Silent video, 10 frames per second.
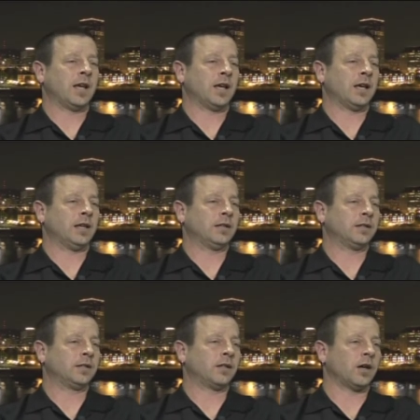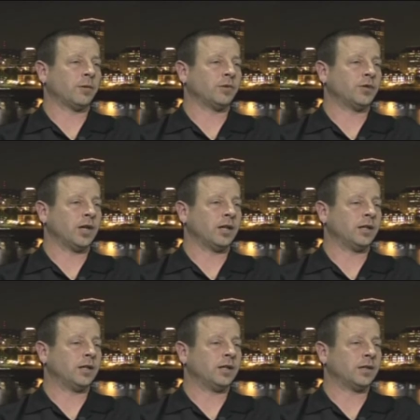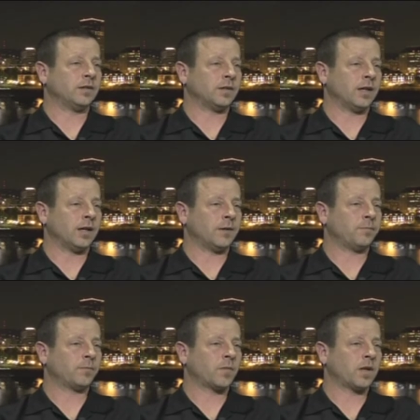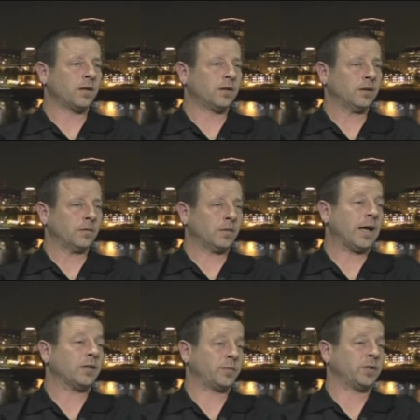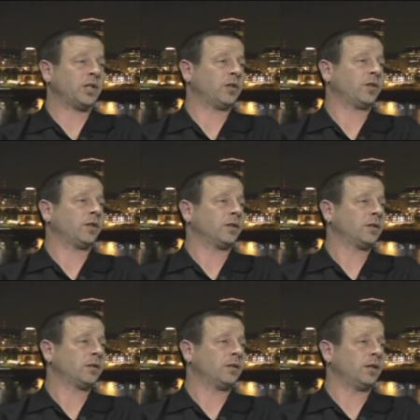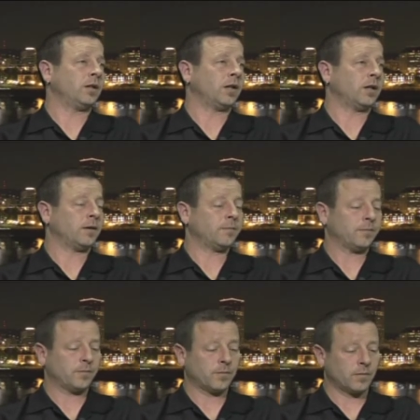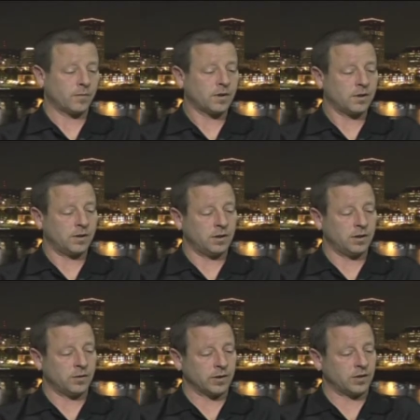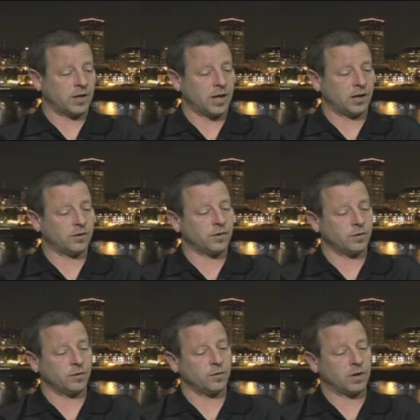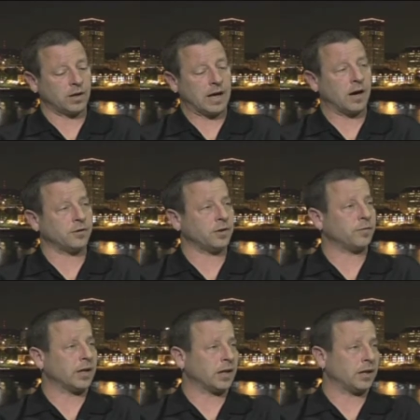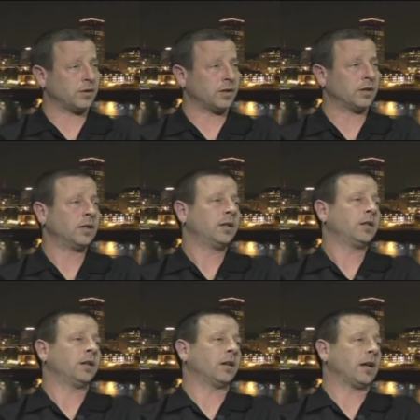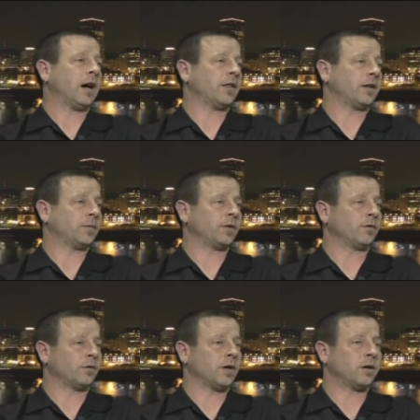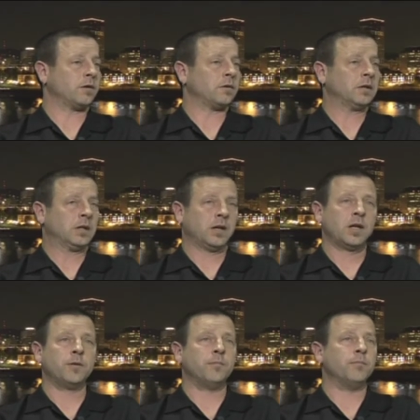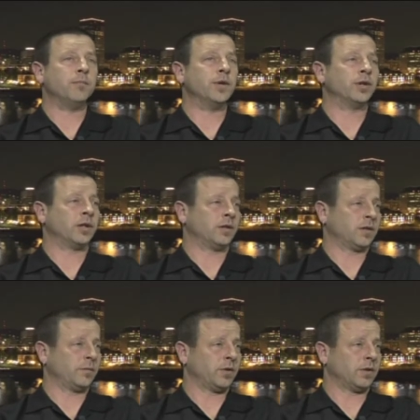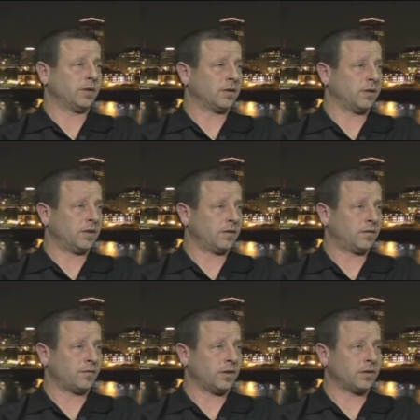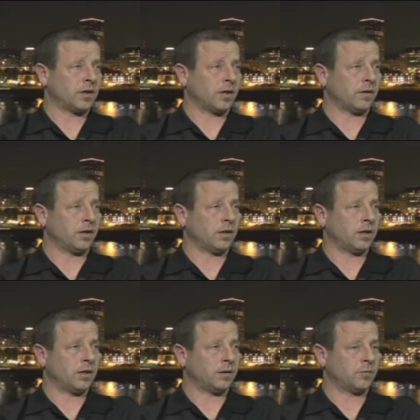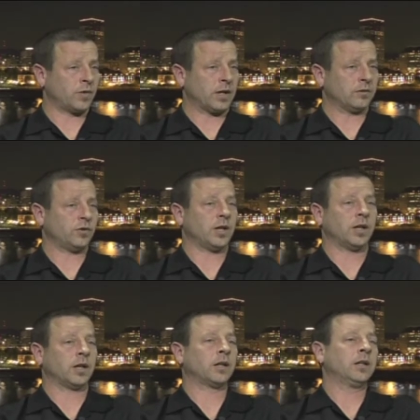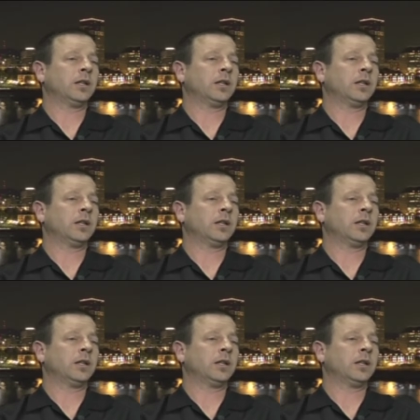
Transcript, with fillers: And ArborGen is, uh, has petitioned the uh, USDA to allow deregulation and allow them to grow millions and millions of these freeze-tolerant um, transgenic